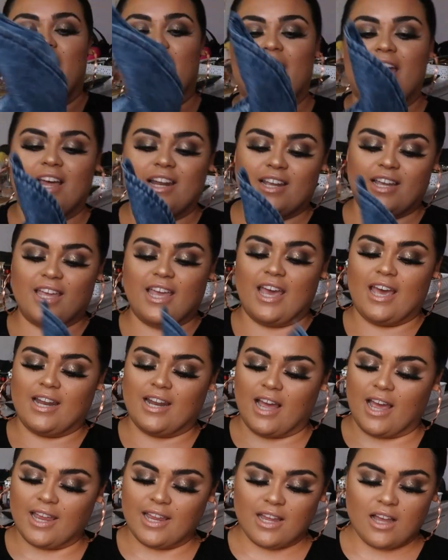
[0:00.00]
And
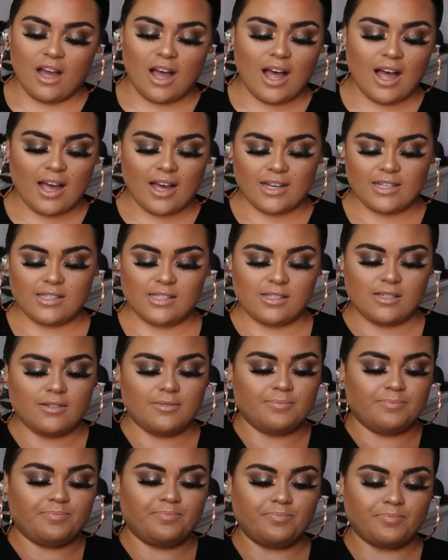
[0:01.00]
again, I got
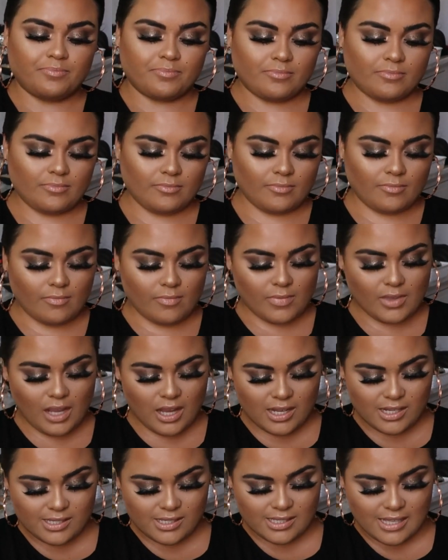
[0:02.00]

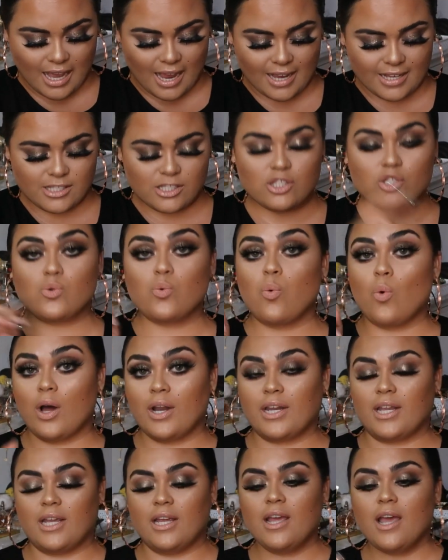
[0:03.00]
a size
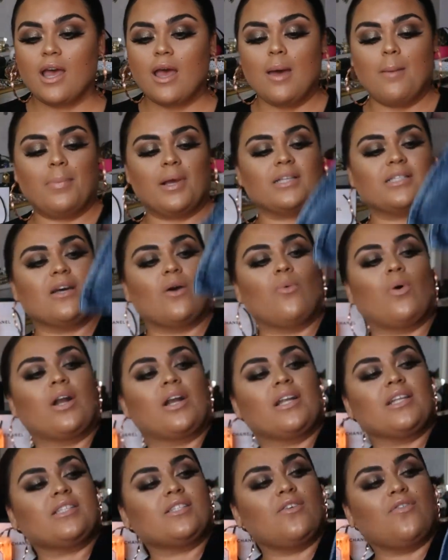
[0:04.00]
20 because I
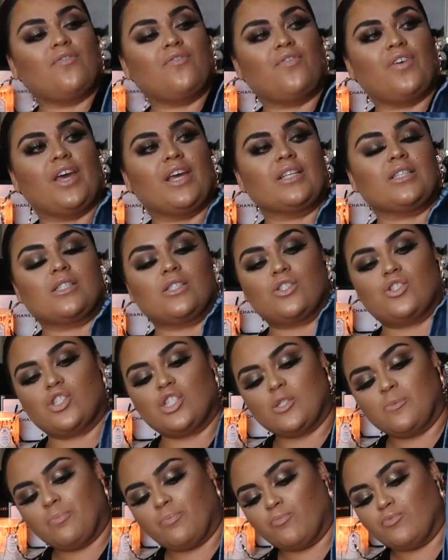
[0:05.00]
wanted it to fit
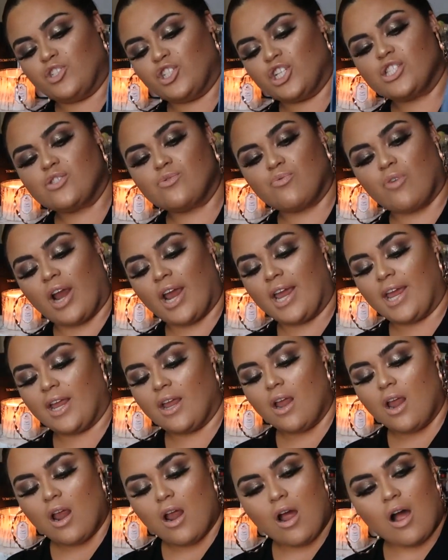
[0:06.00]
just right.